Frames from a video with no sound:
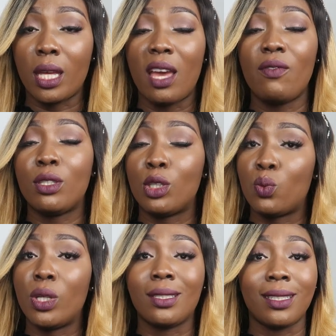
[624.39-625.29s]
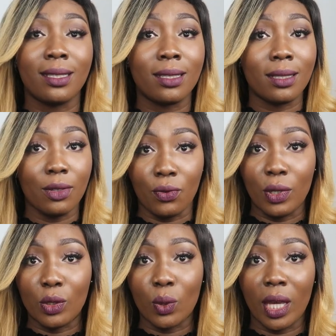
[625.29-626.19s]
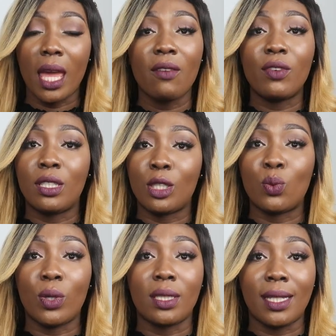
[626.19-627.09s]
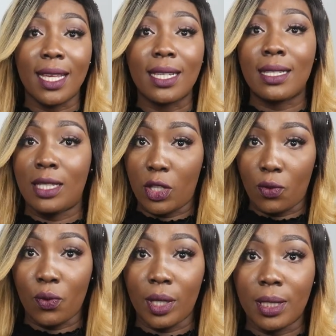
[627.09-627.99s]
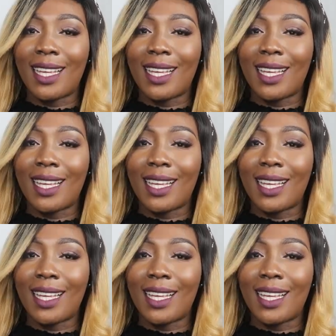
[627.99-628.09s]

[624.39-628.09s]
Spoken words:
Every situation is different, okay? Every situation is different.